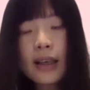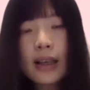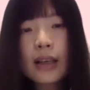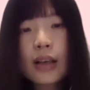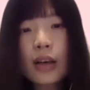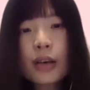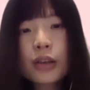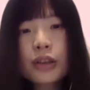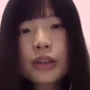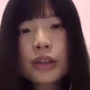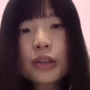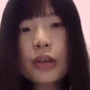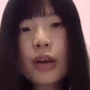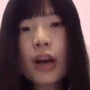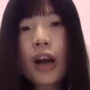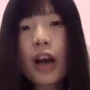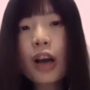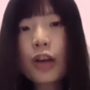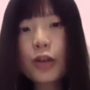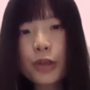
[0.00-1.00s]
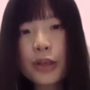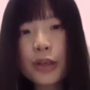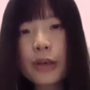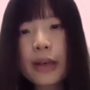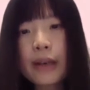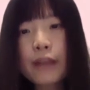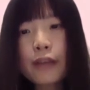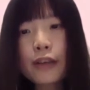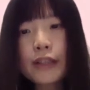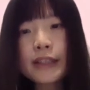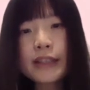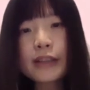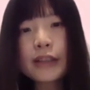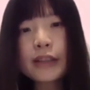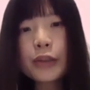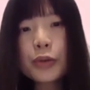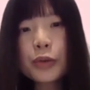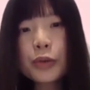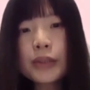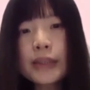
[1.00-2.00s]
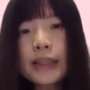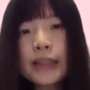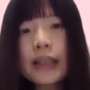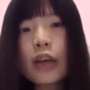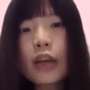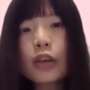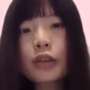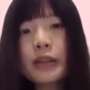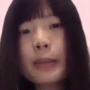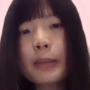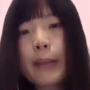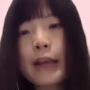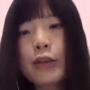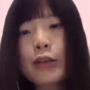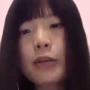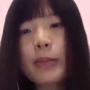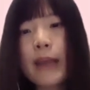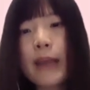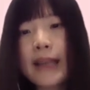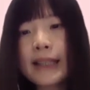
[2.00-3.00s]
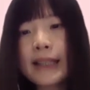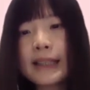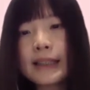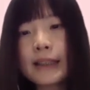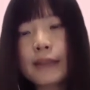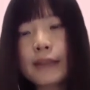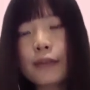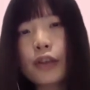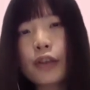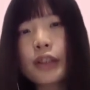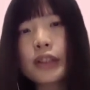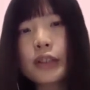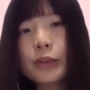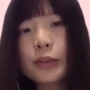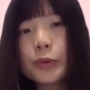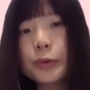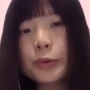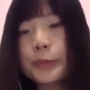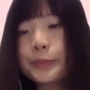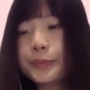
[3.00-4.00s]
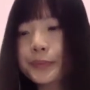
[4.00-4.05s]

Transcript: And also auction, right, for selling goods, and also the matching mechanism for school.